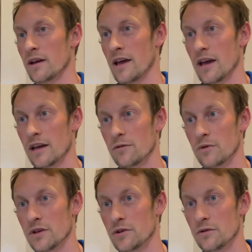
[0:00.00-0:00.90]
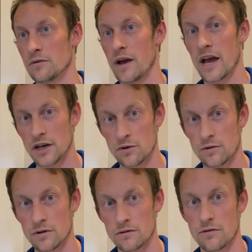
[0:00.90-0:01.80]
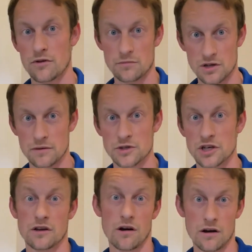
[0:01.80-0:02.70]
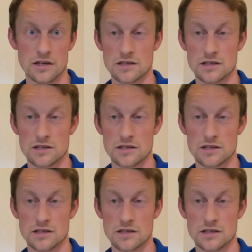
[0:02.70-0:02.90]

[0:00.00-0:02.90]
and we do annual thermal imaging audits